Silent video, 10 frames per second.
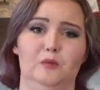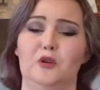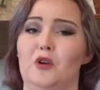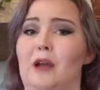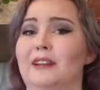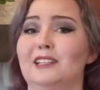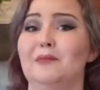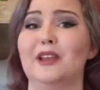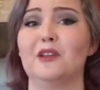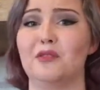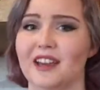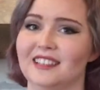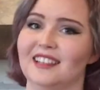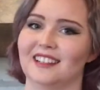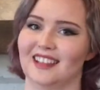programming to bring you
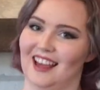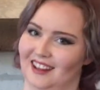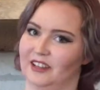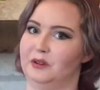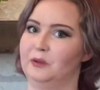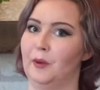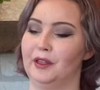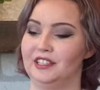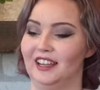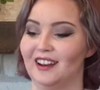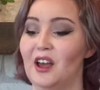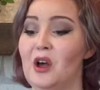this exciting news bulletin,